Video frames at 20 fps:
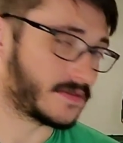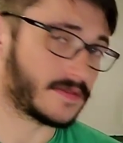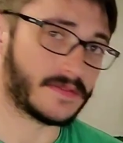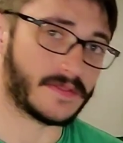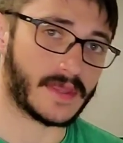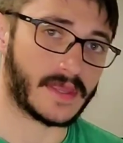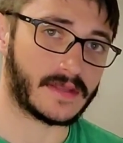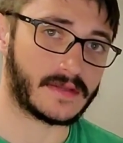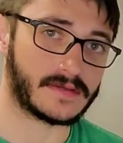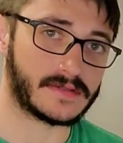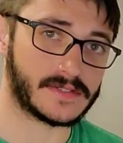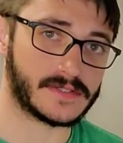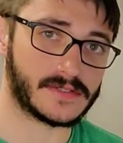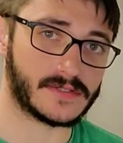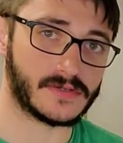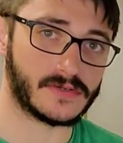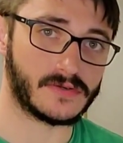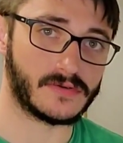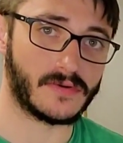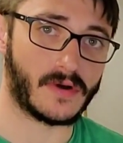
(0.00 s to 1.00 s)
Thanks
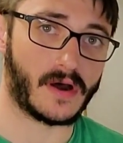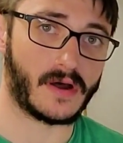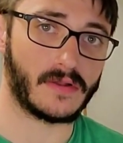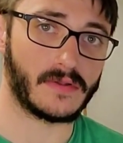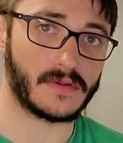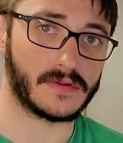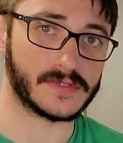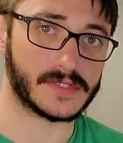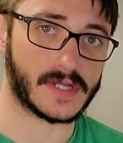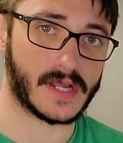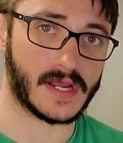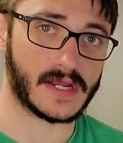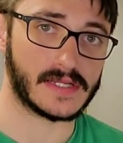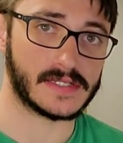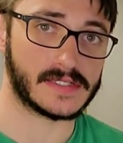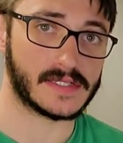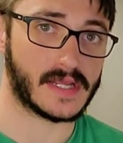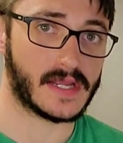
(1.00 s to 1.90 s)
to all those guys,